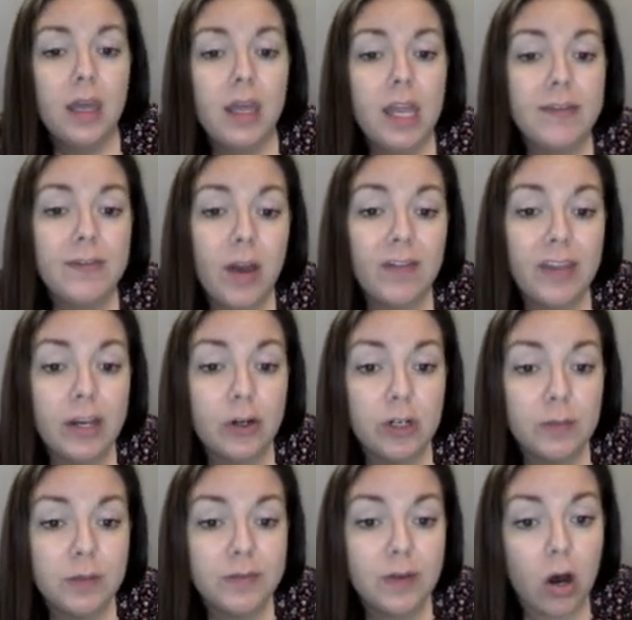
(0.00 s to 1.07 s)
If you have a
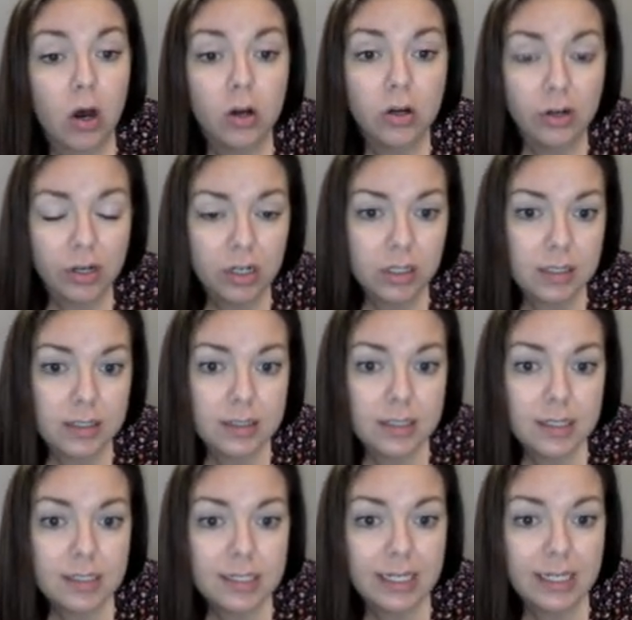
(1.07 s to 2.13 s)
group of all
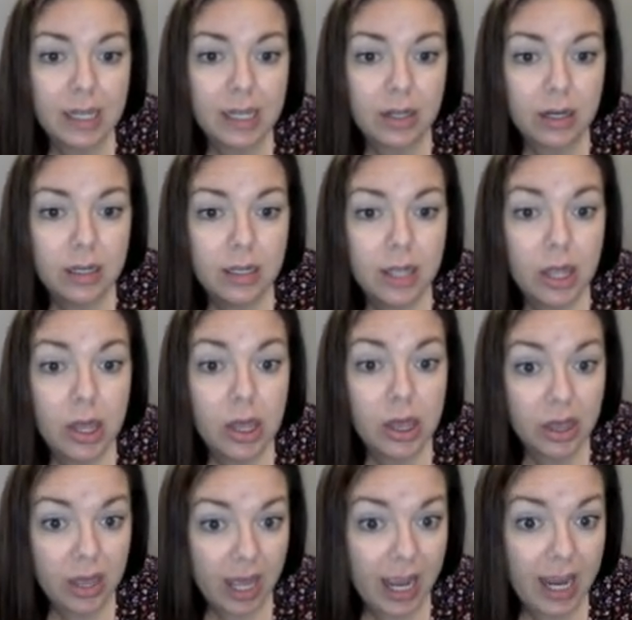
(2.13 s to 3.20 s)
girls together,
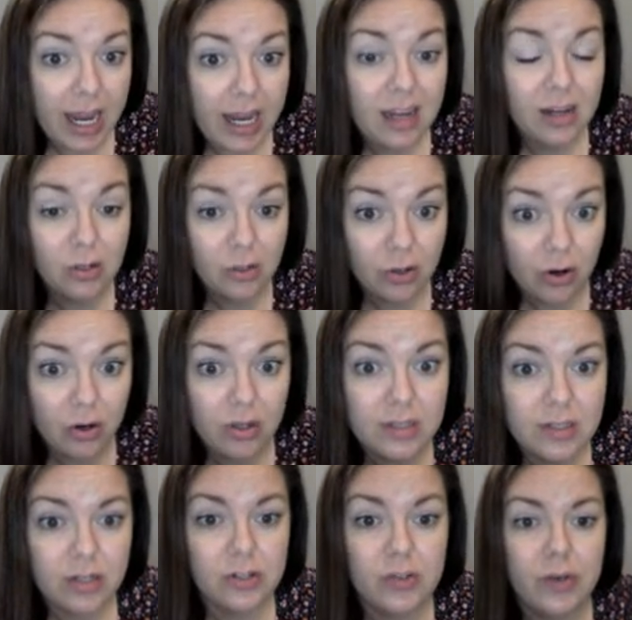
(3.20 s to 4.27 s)
they,
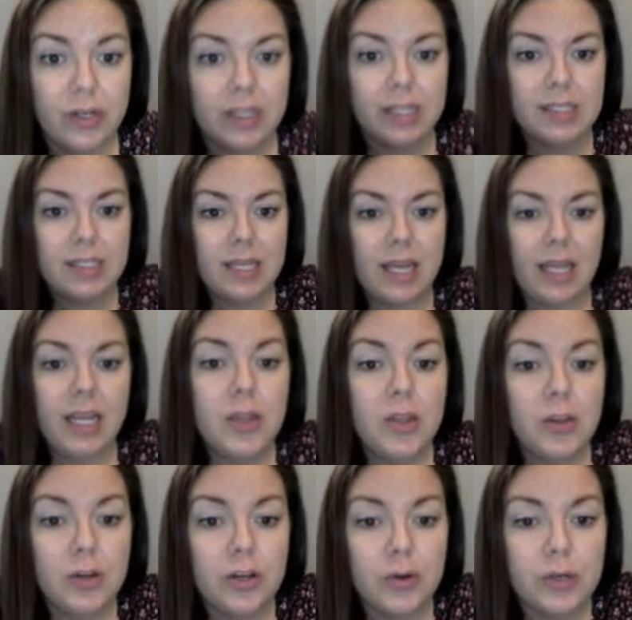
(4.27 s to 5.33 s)
girls, are doing this thing,
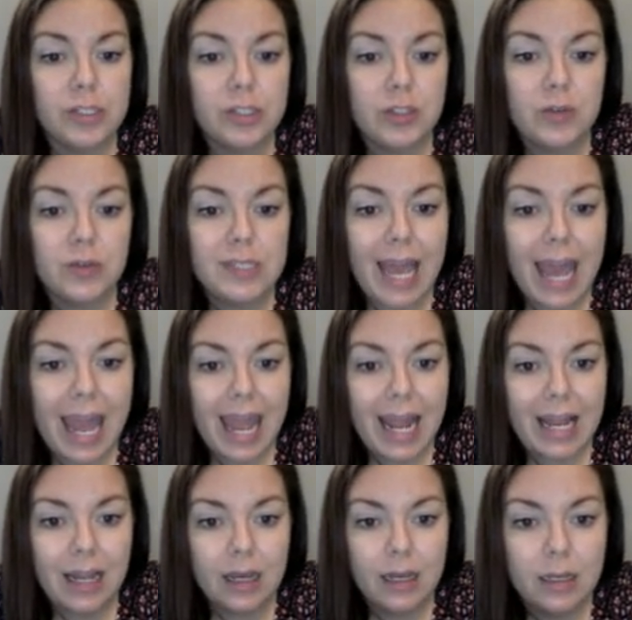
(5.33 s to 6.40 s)
then you're going to use
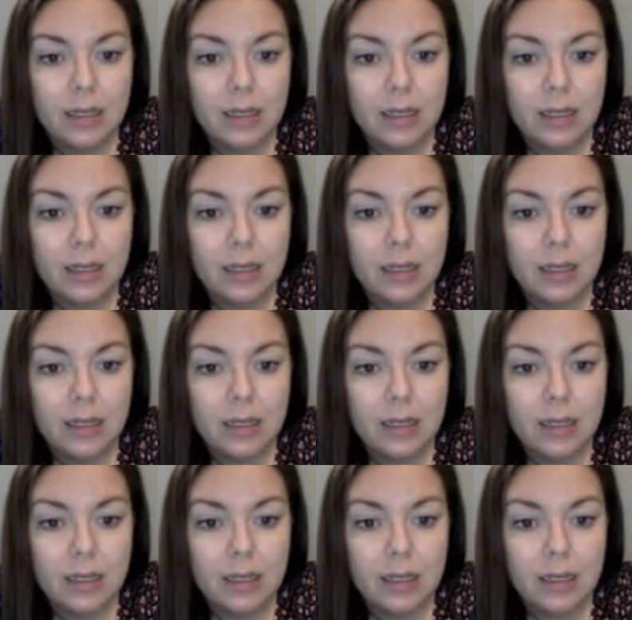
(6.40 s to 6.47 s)
elle.